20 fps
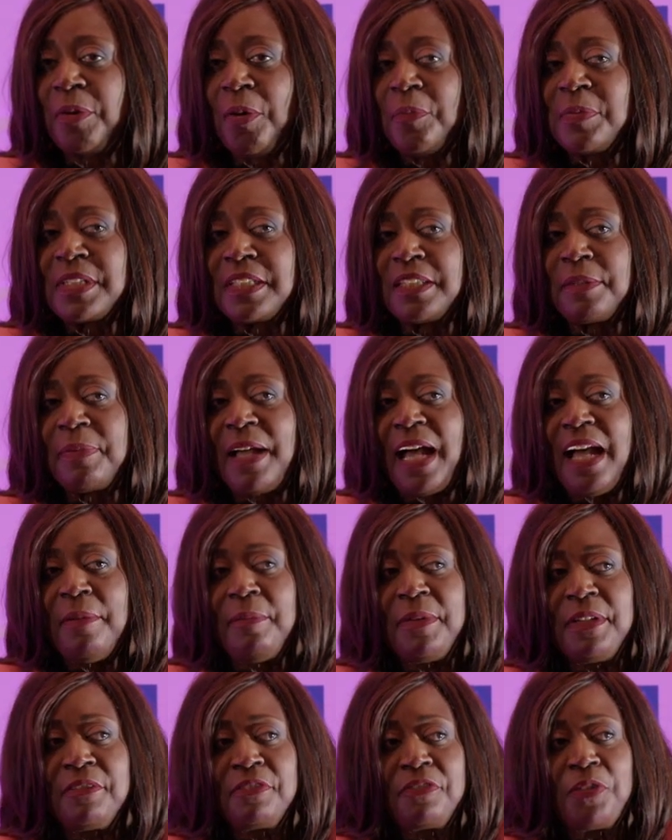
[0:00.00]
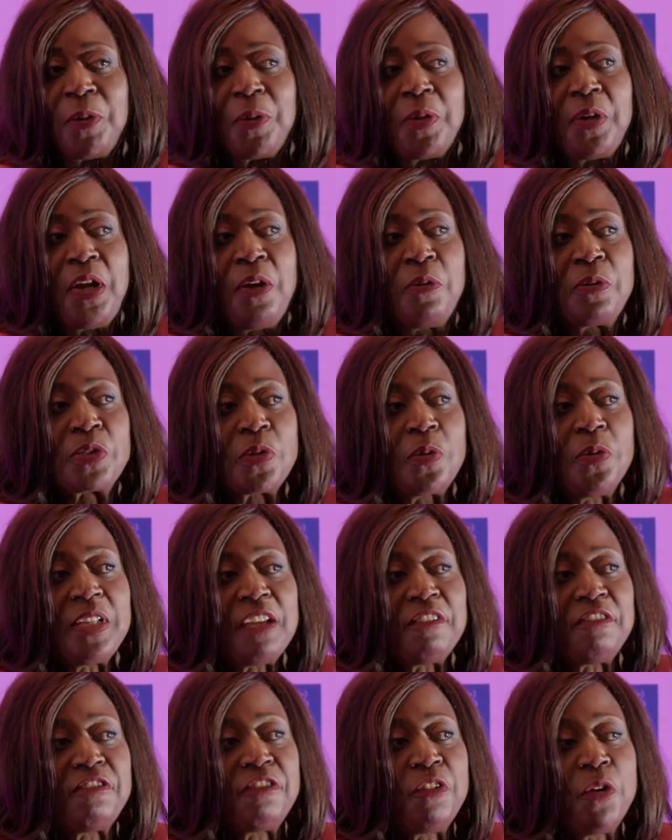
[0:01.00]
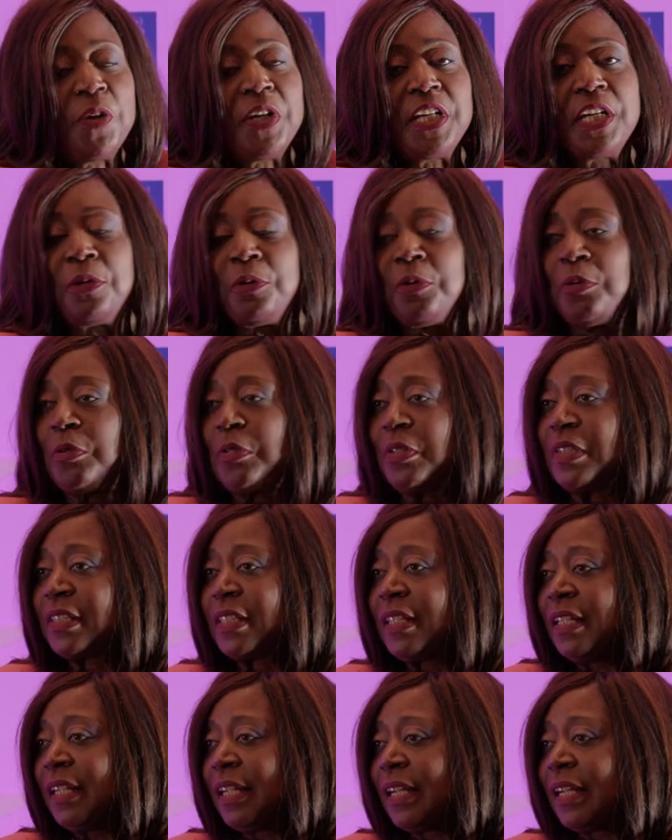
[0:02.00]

property department for was only a four-year-old